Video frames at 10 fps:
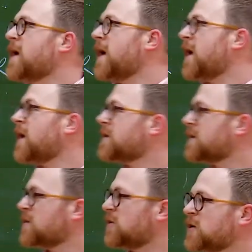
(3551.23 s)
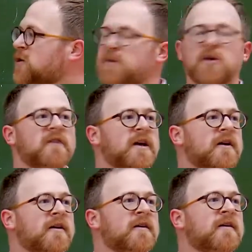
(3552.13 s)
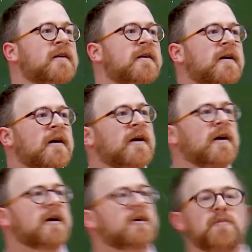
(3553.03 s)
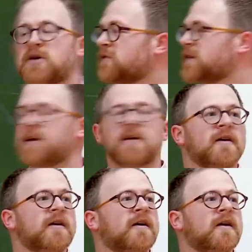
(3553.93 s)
And it could be over here. It could be over here.